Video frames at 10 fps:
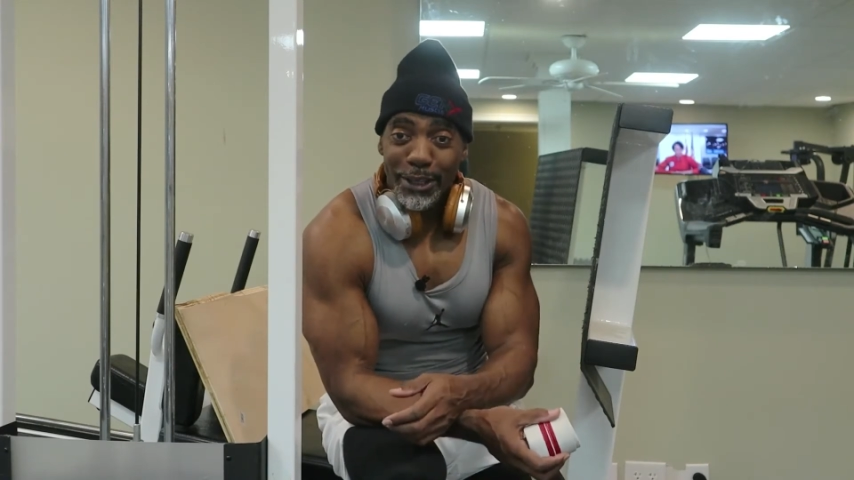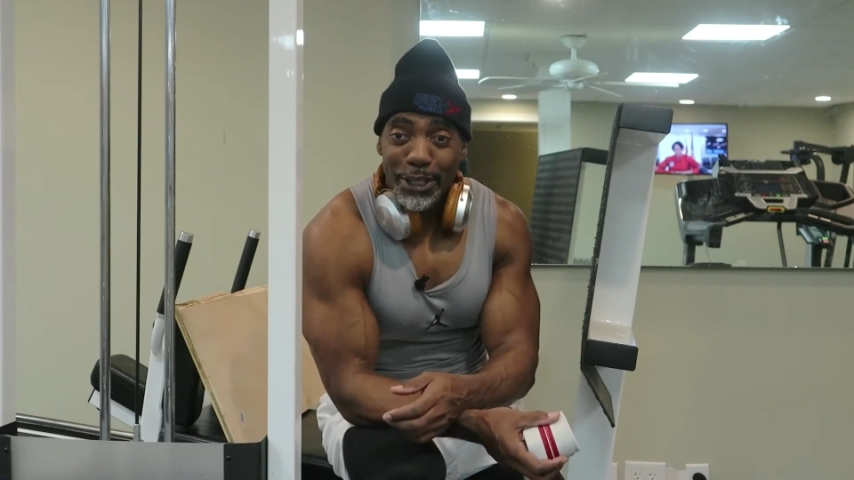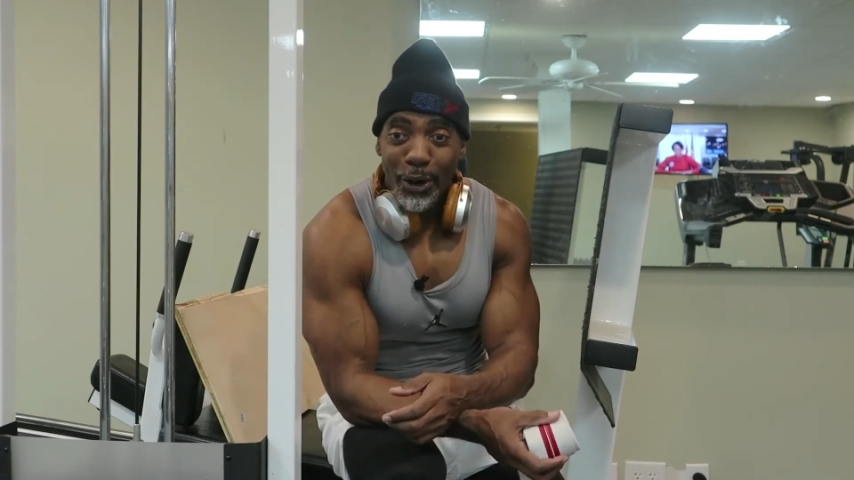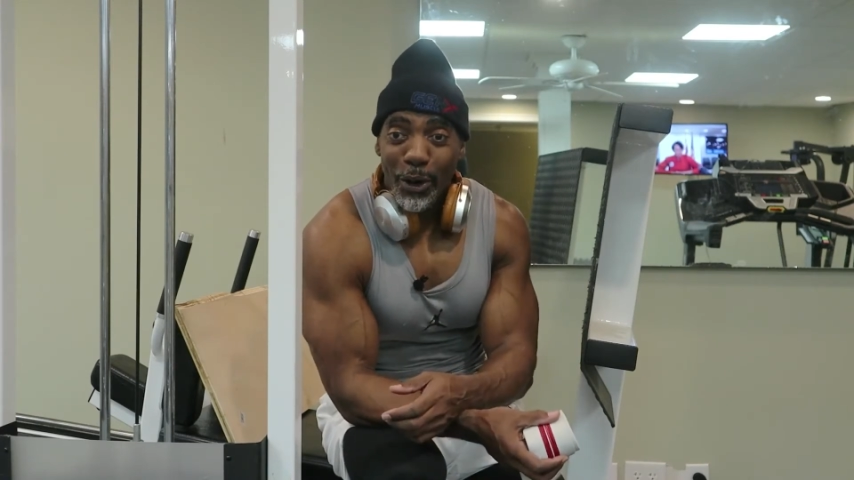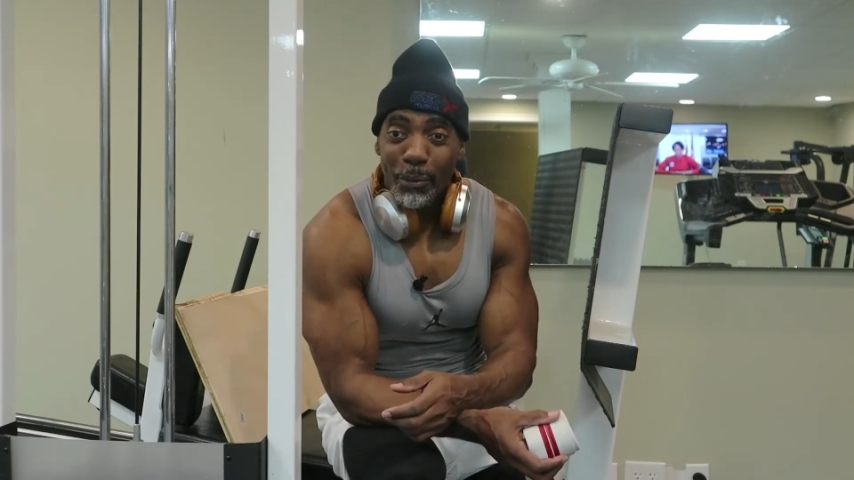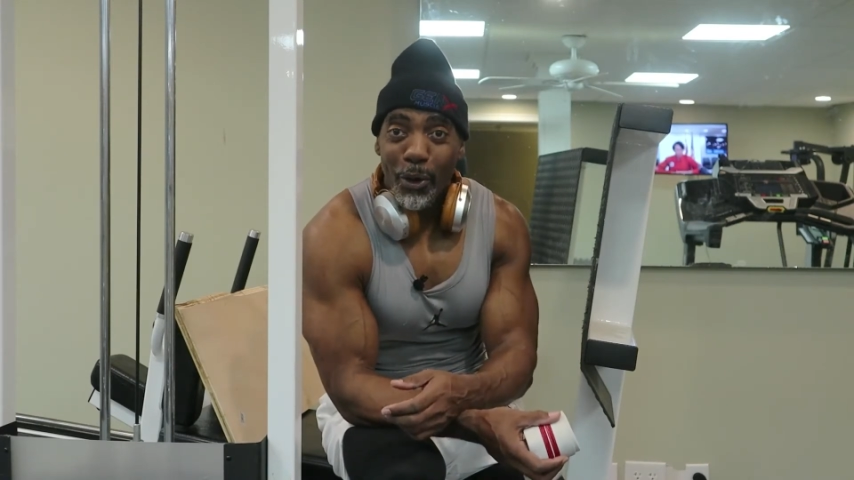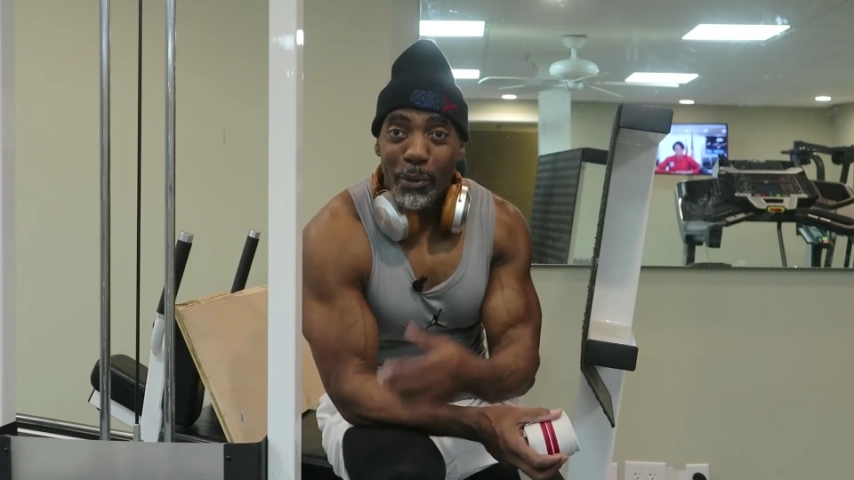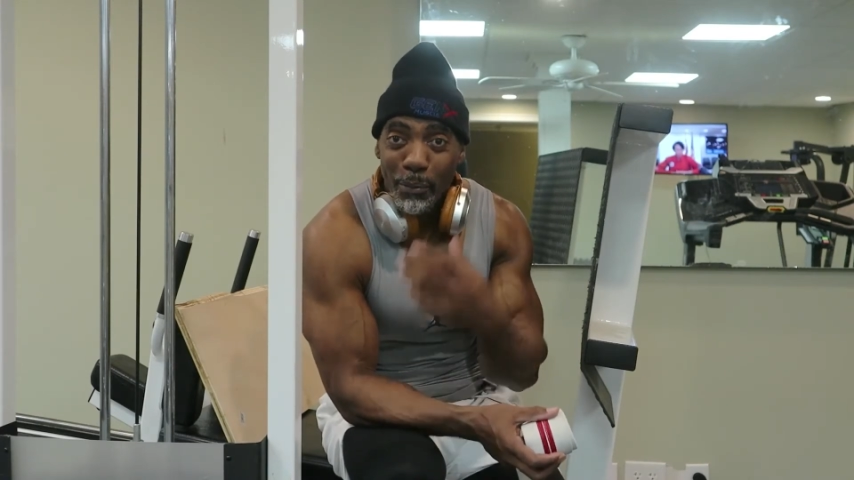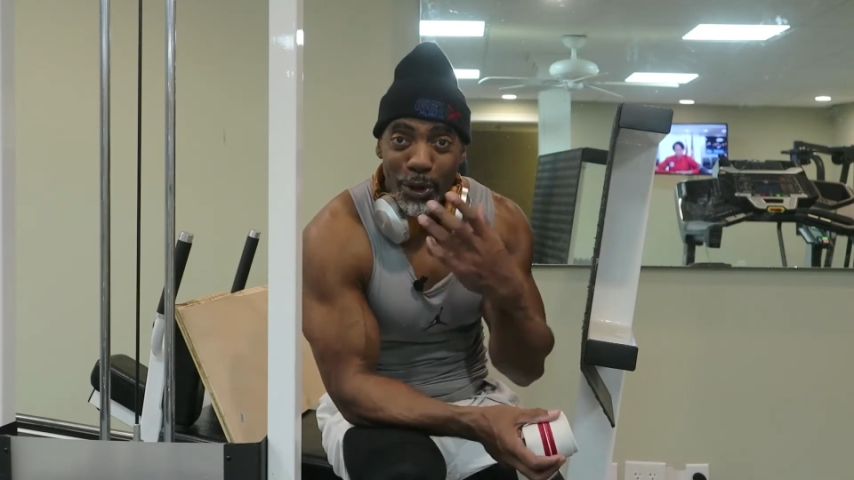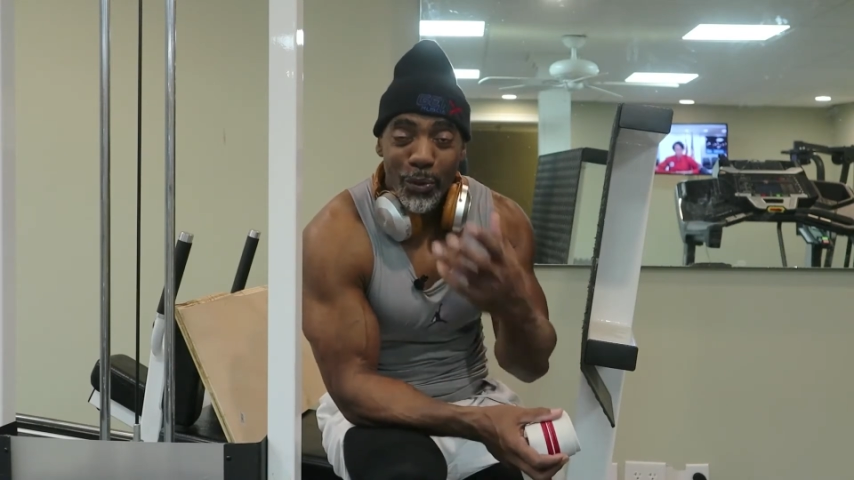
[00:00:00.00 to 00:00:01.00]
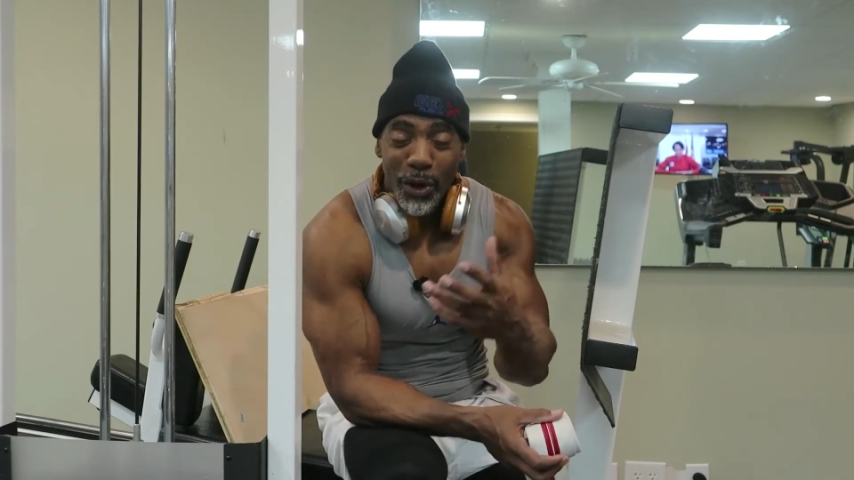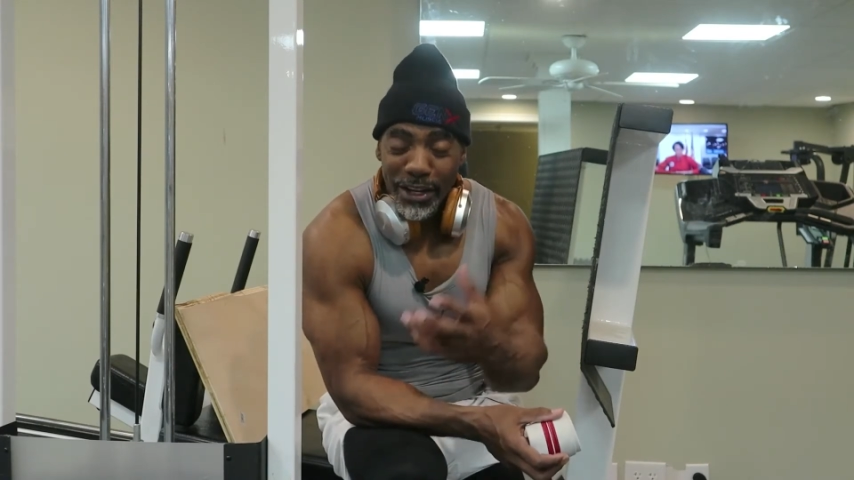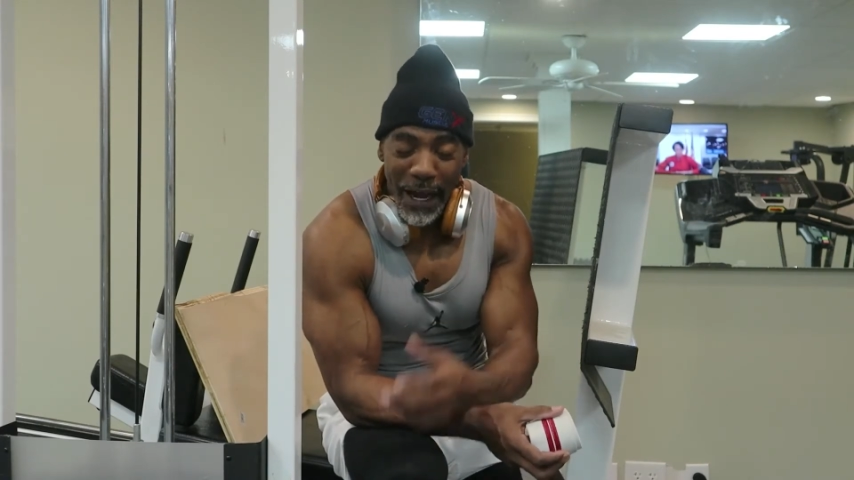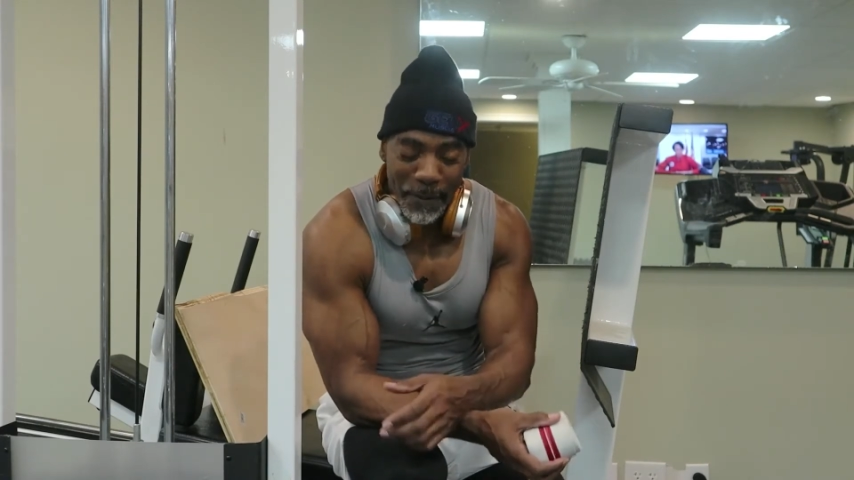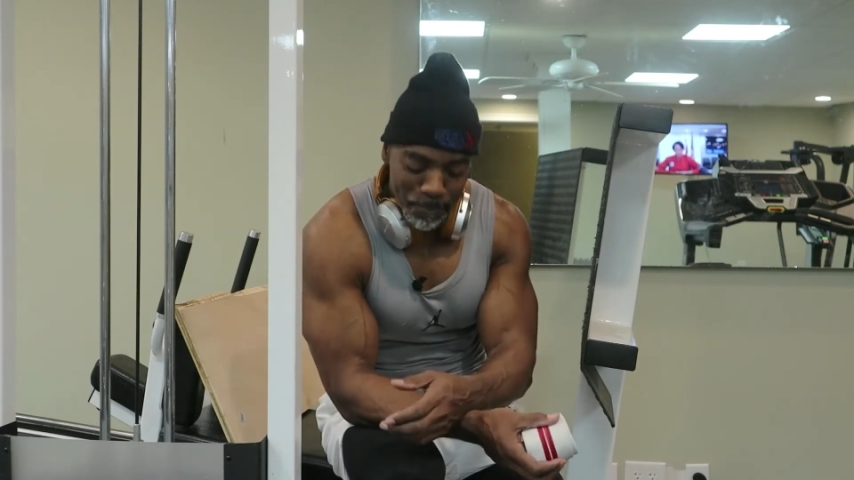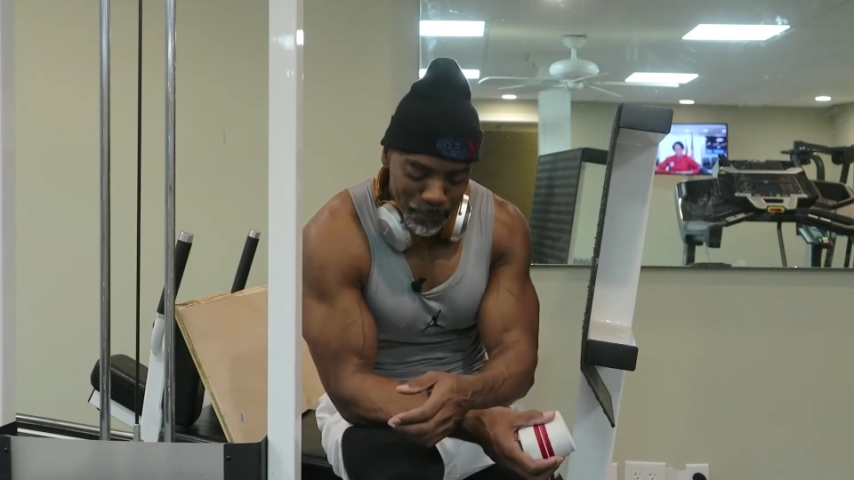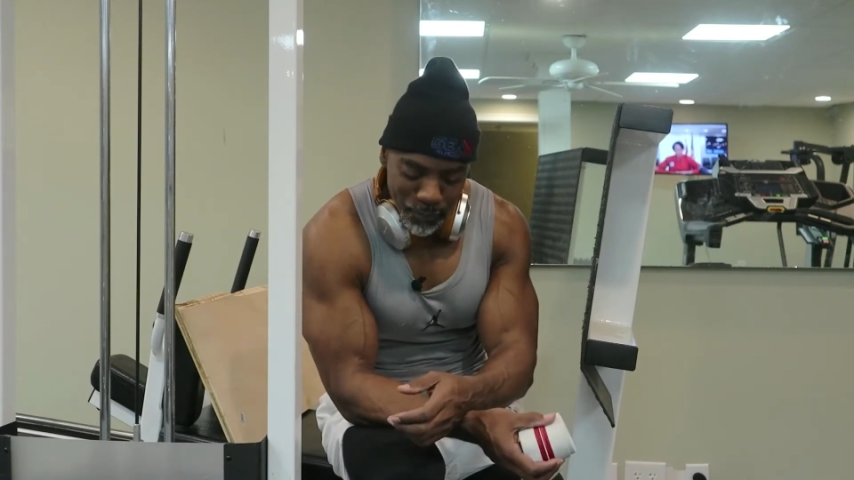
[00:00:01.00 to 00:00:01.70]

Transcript: so I'm on my pre-workout.